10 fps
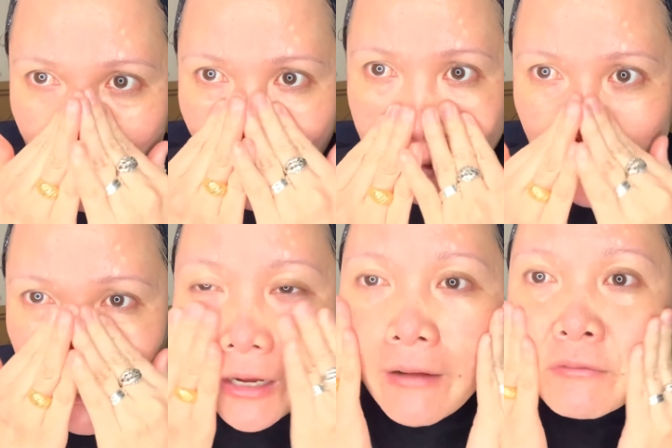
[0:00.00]
and then
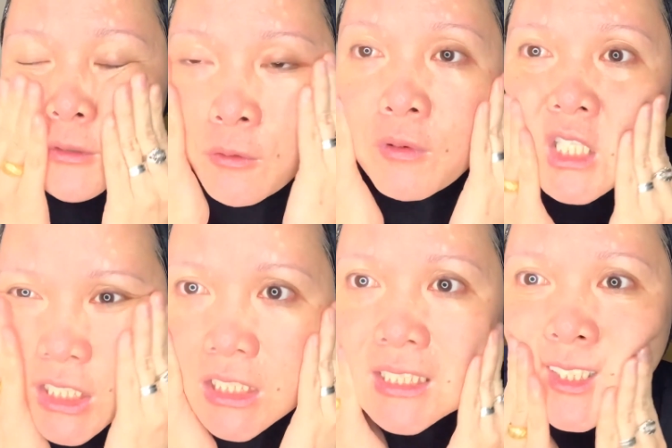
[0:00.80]
you have to
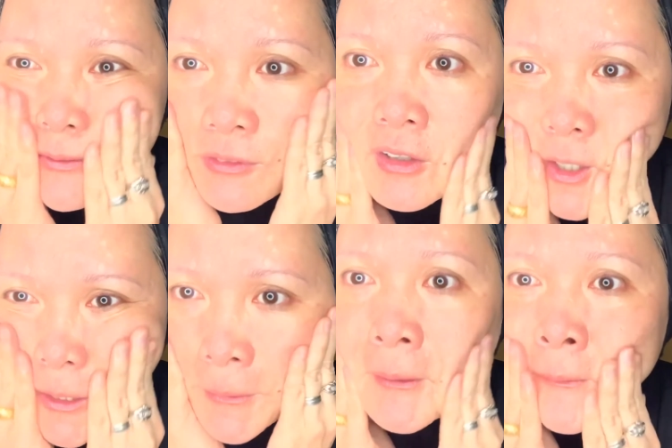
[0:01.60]
wash it for
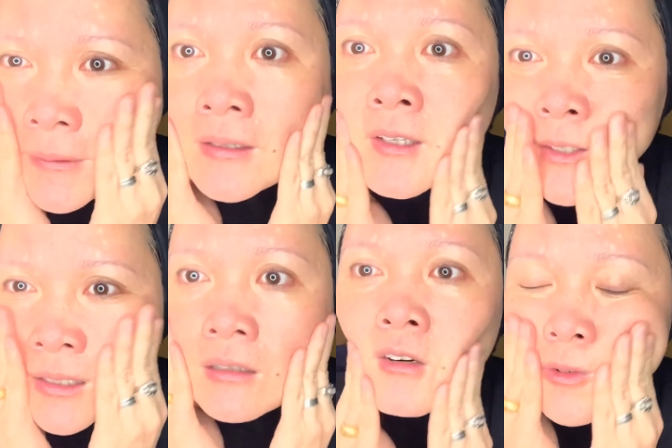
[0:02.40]

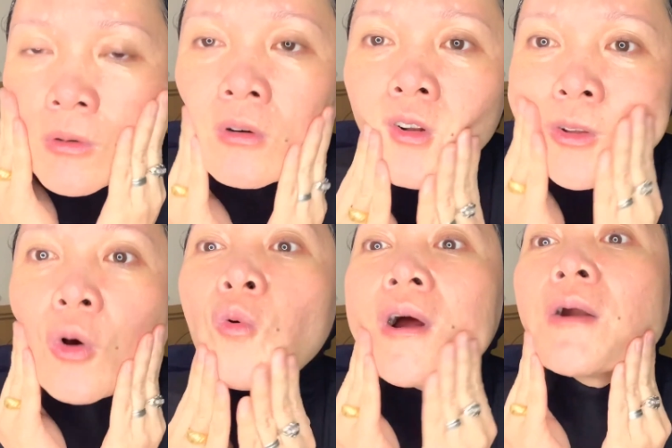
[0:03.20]

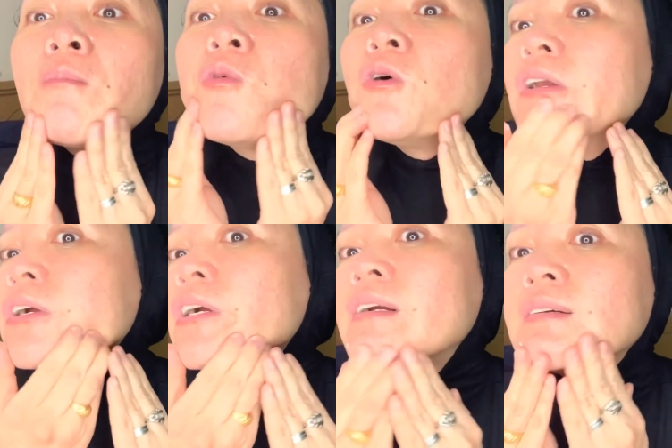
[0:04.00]
lukewarm
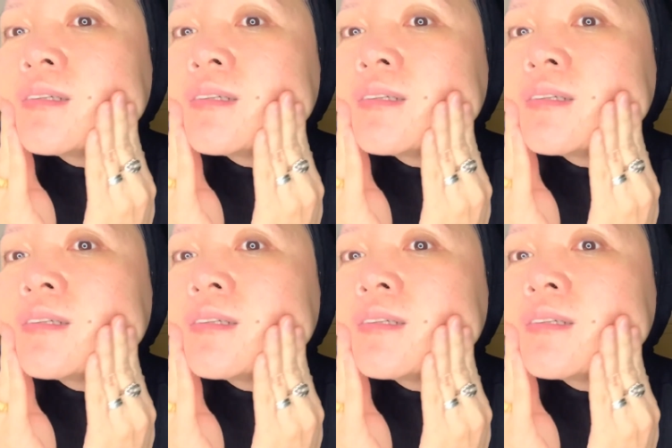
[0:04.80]
water